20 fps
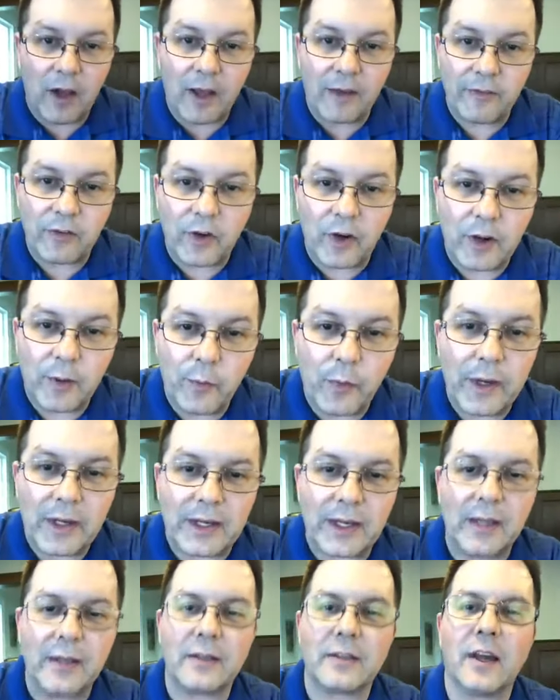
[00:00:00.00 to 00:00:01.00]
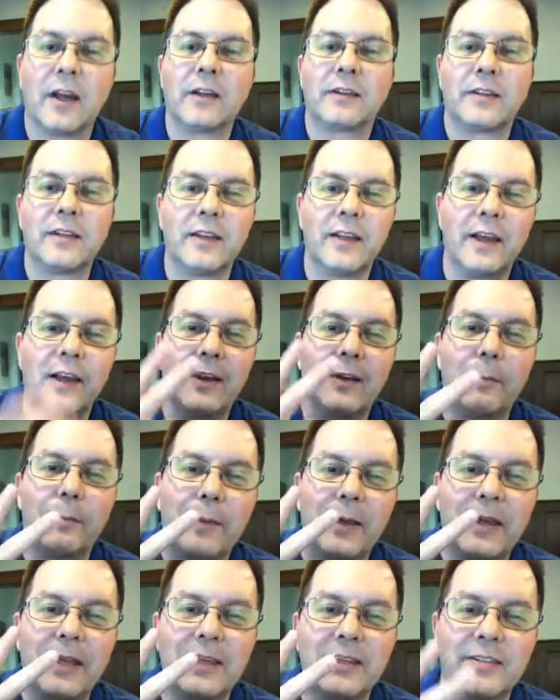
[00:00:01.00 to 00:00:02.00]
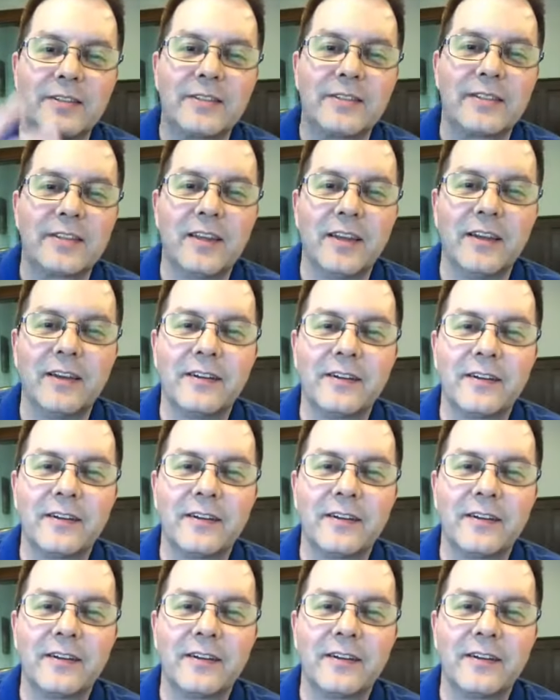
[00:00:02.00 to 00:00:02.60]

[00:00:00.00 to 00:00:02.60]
Have a great weekend. Talk to you later. Peace.